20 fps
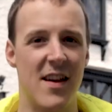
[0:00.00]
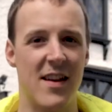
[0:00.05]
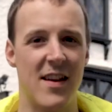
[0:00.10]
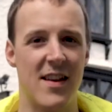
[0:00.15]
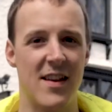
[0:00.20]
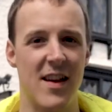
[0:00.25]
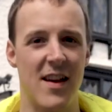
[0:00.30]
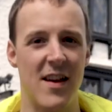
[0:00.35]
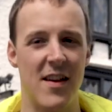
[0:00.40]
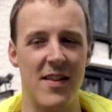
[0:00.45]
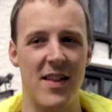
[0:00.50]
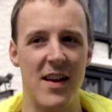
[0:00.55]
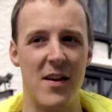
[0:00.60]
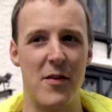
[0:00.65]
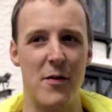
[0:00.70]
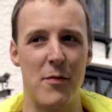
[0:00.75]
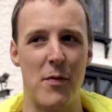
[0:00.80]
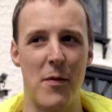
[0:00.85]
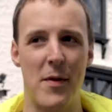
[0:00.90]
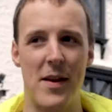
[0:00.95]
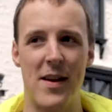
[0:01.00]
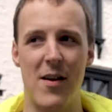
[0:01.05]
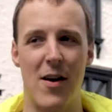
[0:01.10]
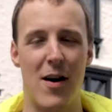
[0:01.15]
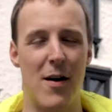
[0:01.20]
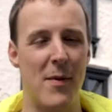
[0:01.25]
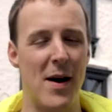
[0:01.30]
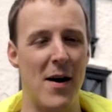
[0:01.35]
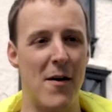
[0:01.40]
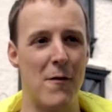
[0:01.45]
I think we've probably got
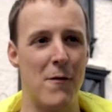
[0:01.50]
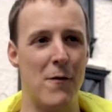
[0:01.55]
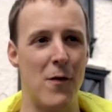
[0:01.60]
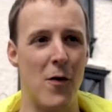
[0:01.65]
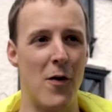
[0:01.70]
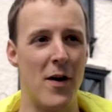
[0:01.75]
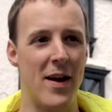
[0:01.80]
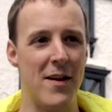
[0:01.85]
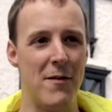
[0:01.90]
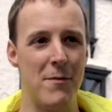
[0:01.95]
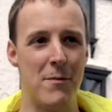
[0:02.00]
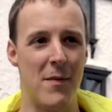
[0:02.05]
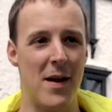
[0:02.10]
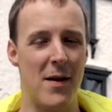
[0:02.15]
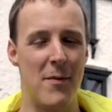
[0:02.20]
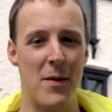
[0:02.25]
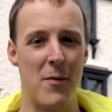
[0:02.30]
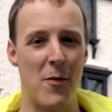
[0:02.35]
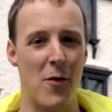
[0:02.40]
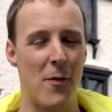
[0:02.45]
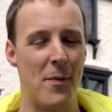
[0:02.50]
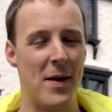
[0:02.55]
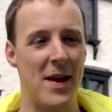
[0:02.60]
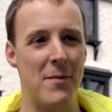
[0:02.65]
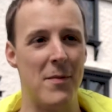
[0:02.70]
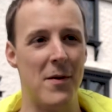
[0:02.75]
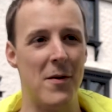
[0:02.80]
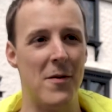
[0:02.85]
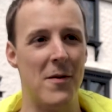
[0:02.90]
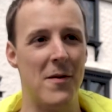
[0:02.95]
about 40, maybe more
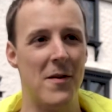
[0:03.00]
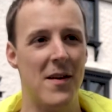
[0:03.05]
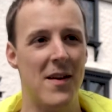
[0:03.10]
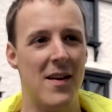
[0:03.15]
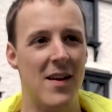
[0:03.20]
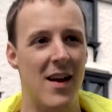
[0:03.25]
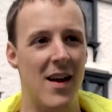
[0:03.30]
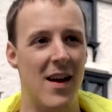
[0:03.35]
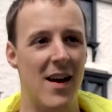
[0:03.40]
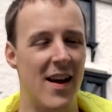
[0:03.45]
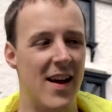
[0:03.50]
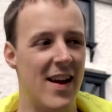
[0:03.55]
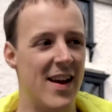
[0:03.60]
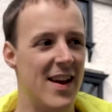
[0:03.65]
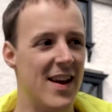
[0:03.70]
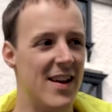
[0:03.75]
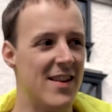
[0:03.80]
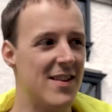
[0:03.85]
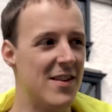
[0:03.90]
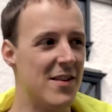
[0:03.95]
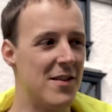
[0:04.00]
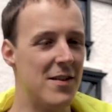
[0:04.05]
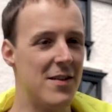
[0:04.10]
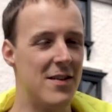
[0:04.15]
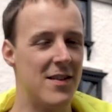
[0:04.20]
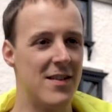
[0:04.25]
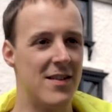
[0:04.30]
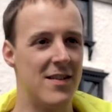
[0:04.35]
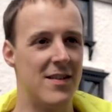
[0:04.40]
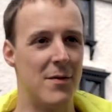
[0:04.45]
people here to
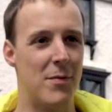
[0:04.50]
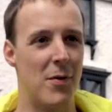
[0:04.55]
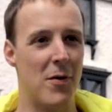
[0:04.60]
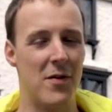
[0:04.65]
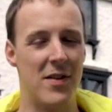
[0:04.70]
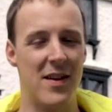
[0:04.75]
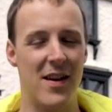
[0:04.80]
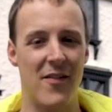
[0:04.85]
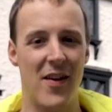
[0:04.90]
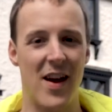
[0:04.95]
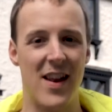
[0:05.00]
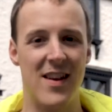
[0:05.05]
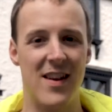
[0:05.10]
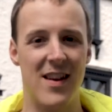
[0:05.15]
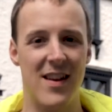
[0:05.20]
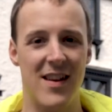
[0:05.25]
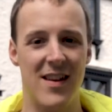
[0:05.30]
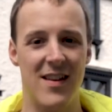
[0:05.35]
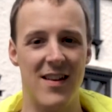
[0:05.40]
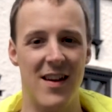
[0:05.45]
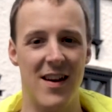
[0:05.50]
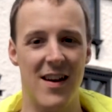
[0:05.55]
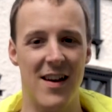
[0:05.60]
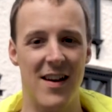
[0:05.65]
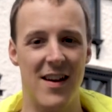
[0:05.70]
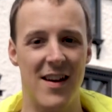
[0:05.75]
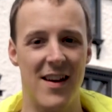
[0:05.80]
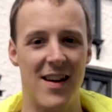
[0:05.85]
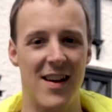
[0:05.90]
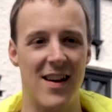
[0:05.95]
support the event
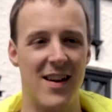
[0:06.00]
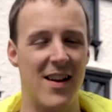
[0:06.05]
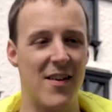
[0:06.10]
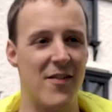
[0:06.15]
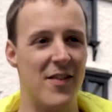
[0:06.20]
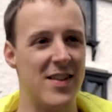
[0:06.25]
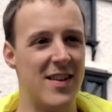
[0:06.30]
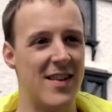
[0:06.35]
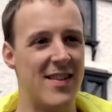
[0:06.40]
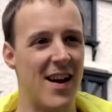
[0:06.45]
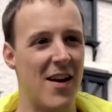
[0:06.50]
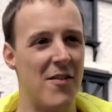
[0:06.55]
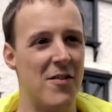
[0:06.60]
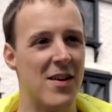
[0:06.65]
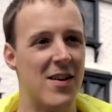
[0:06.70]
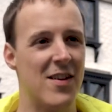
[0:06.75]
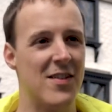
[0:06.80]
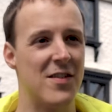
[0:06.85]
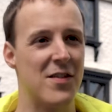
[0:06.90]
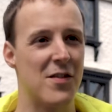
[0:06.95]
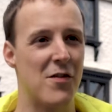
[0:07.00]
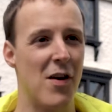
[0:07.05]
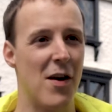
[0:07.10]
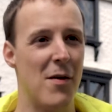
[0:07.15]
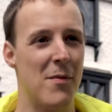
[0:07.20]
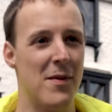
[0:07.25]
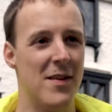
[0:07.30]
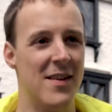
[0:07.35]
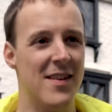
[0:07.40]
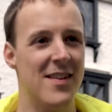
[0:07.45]
and giving the town a good
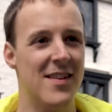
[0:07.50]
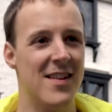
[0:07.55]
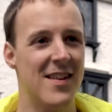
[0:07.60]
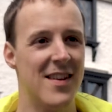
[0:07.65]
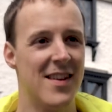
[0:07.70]
scrub and